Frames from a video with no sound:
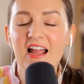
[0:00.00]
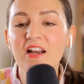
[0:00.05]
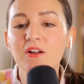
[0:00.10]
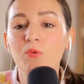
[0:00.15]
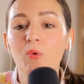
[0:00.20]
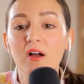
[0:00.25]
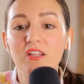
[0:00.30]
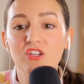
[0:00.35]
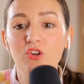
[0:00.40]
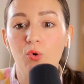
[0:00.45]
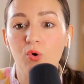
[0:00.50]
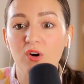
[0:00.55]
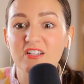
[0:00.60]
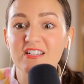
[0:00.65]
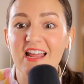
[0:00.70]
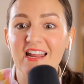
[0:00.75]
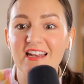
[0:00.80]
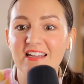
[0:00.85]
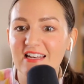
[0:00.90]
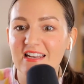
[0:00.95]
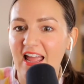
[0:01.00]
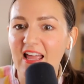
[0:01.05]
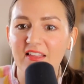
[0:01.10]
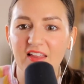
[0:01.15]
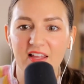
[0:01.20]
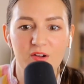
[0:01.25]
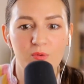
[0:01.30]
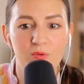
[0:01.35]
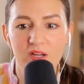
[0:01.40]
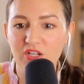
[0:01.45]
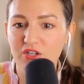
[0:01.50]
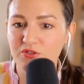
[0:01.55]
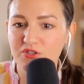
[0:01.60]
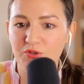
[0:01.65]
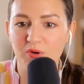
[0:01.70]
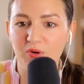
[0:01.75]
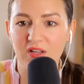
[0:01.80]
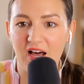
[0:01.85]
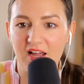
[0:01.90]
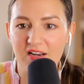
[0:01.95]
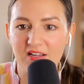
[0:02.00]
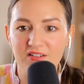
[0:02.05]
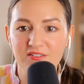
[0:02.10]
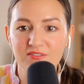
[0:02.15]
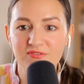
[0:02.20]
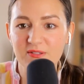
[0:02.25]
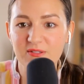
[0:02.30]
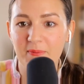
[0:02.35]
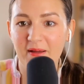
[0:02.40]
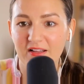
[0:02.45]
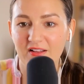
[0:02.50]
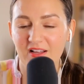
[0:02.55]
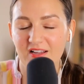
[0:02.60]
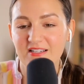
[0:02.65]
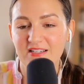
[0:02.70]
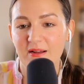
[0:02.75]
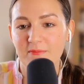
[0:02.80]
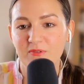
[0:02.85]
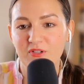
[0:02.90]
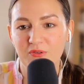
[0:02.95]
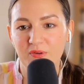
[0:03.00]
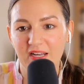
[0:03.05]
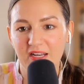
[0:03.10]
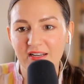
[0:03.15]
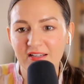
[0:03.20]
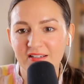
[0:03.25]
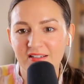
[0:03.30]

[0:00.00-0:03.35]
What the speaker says: of what your day-to-day, like what you do spend a lot of time doing?